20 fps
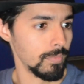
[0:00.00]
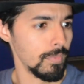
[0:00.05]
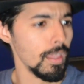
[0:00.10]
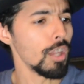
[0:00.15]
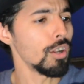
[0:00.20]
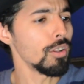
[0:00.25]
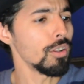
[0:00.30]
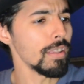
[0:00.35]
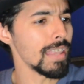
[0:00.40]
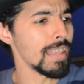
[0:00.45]
Not
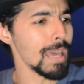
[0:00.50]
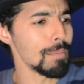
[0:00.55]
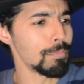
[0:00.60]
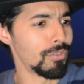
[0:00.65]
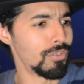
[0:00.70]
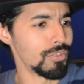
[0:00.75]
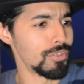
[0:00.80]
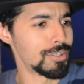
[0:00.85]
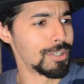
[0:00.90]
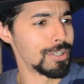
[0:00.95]
only that, but
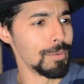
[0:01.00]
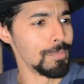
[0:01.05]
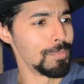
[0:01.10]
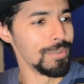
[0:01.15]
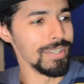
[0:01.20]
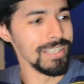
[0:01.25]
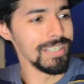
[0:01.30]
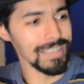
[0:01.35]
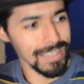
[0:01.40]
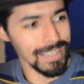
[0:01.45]
for some
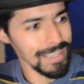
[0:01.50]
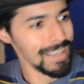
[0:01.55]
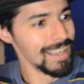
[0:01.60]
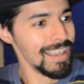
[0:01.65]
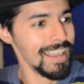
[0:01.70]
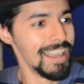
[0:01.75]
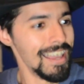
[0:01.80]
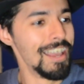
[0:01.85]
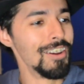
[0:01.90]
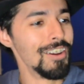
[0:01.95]
reason,
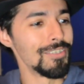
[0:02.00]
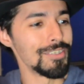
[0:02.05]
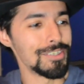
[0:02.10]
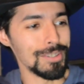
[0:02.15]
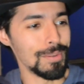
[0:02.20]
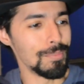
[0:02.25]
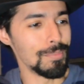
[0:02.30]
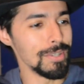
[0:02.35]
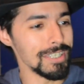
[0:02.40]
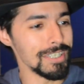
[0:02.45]

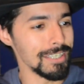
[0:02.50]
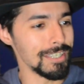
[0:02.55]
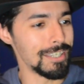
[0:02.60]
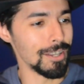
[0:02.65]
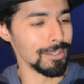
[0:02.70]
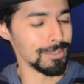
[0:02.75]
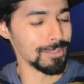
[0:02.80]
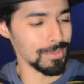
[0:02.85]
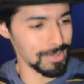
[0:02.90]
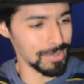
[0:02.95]
he
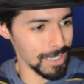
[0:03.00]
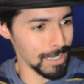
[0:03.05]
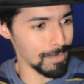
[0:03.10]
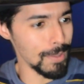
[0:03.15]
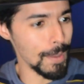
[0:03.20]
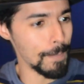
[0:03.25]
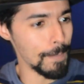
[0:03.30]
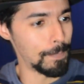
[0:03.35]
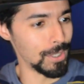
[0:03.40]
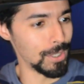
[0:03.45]
also sent
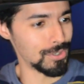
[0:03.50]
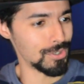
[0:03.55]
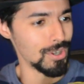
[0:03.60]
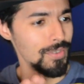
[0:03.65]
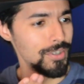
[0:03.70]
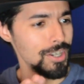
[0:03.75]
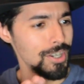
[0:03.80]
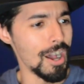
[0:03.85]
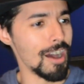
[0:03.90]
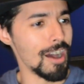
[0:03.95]
me a picture of
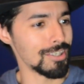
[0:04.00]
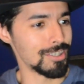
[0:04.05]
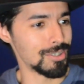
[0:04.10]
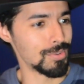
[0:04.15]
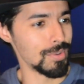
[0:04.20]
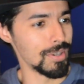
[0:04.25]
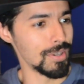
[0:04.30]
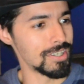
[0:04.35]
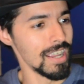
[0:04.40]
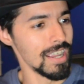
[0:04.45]
an
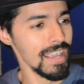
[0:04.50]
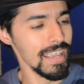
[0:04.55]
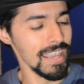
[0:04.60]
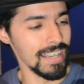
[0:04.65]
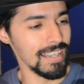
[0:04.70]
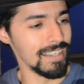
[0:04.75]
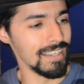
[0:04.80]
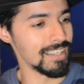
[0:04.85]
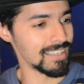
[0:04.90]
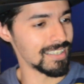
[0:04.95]
ostrich, and
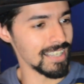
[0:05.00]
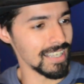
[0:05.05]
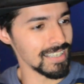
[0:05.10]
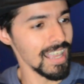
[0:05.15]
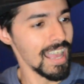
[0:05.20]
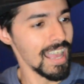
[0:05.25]
it just says,